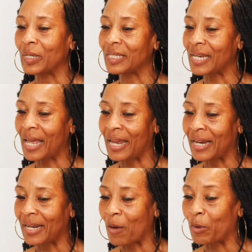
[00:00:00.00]
We
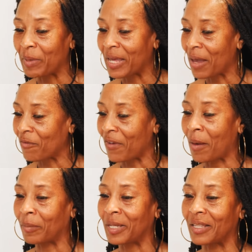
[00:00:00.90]
stayed and we became
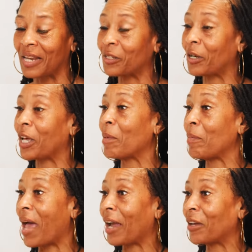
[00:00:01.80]
family, and then I started coming
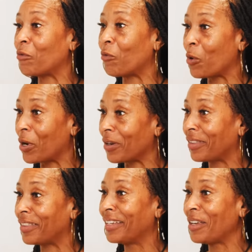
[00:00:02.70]
back and forth,
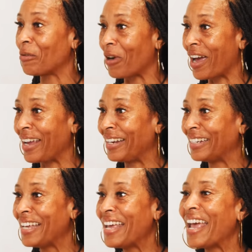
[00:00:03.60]
right?
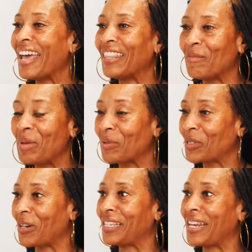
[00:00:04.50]
And then people
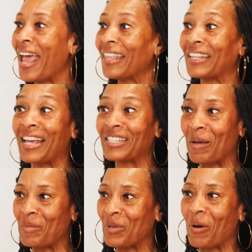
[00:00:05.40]
started saying, hey, the next
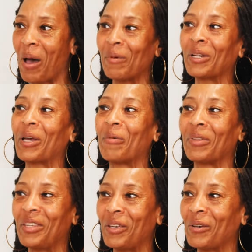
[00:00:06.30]
time you go, I want to go
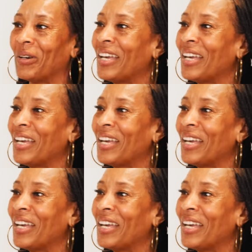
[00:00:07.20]
with you.